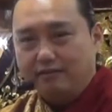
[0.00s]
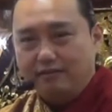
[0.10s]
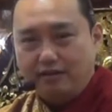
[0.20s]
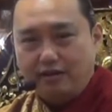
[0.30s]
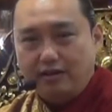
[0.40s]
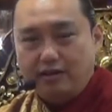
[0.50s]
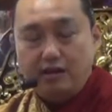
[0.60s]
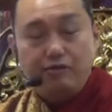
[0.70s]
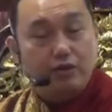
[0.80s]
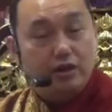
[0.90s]
Okay?
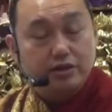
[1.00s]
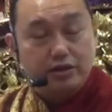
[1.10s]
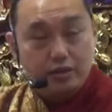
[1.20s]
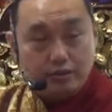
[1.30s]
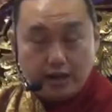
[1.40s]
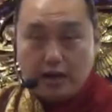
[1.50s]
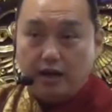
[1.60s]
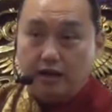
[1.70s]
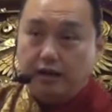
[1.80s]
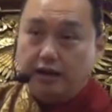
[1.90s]
If you are still
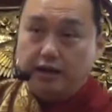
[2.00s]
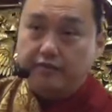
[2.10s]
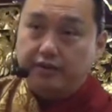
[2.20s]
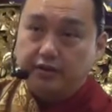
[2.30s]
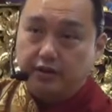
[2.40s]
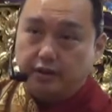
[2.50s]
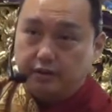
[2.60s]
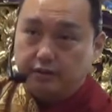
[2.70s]
young and everything,